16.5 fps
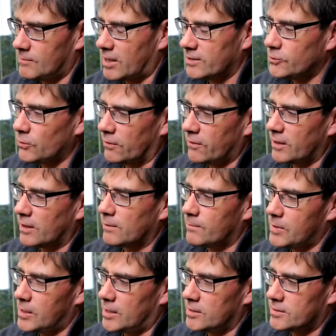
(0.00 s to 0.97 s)
I sort of think a
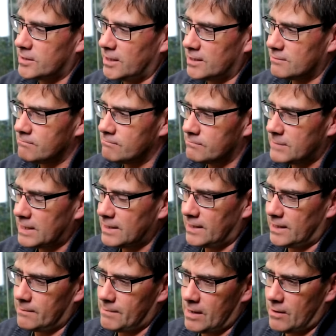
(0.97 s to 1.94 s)
PhD is
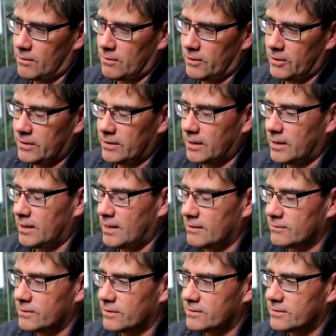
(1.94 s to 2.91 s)
mainly about learning
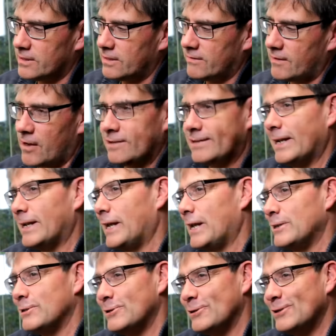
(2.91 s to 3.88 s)
how to sniff out a dead
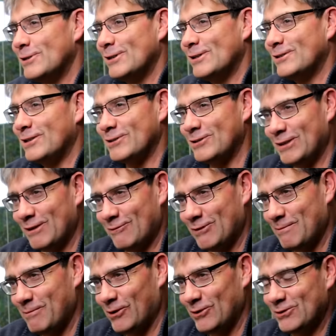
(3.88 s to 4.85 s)
end. Doesn't sound
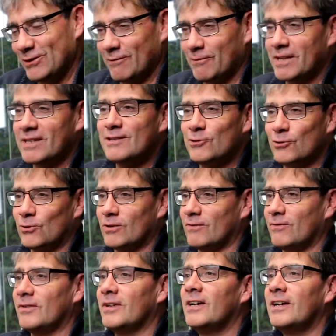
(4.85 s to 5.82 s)
very positive, but it's sort
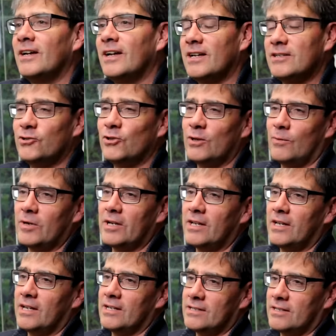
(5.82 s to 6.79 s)
of that's sort of what
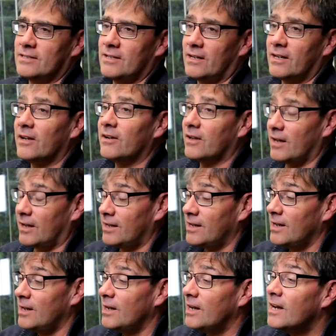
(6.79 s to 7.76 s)
it is. It's like,
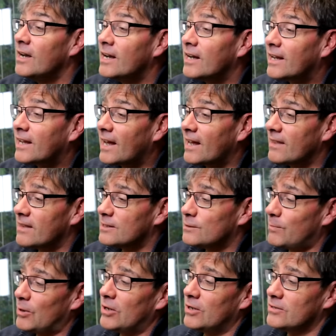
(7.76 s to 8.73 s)
okay, can
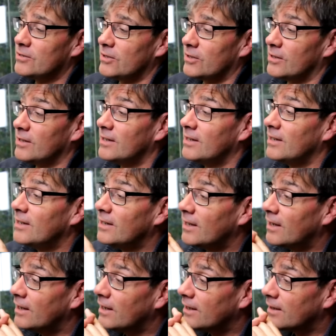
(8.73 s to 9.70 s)
this person
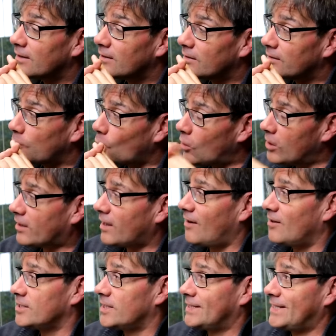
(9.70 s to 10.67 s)
work
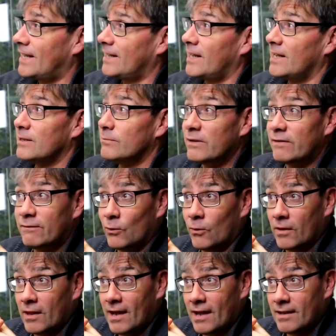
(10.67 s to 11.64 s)
out as a dead end
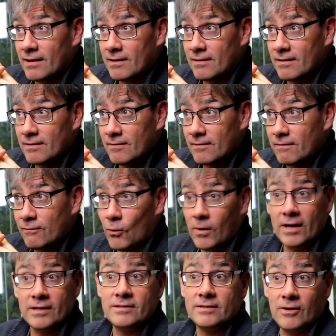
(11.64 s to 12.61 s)
before their
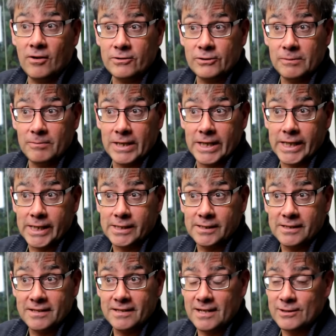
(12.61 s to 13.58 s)
forehead starts to
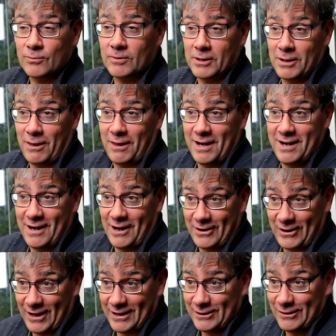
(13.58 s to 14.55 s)
bleed? That's when I think,
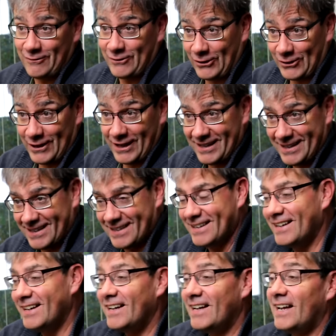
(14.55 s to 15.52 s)
okay, you've got it.
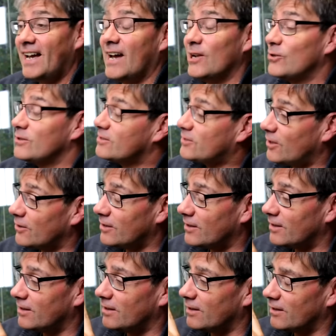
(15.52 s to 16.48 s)
And also
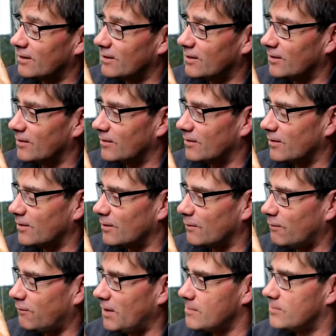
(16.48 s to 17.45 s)
the the, the, the
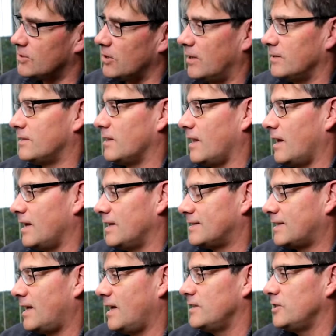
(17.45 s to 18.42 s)
flip side to that
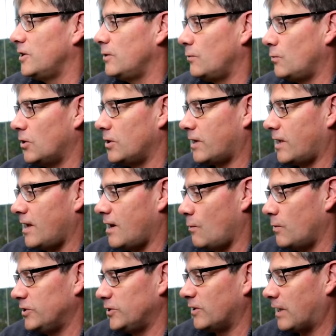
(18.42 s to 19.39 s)
is, can you work
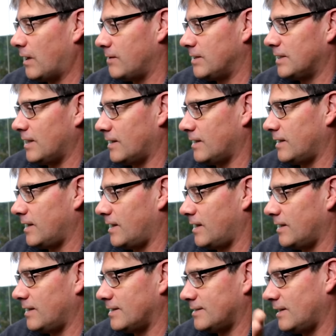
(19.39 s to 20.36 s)
out when you're going down a dead
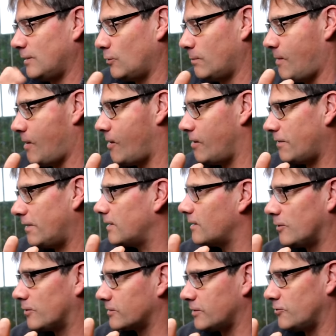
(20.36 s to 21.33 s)
end, there's a little path here
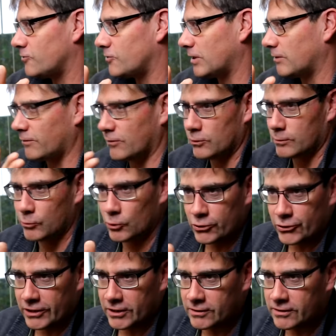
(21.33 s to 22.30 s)
that looks interesting through the
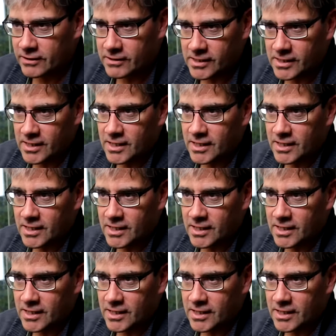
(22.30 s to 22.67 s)
bushes,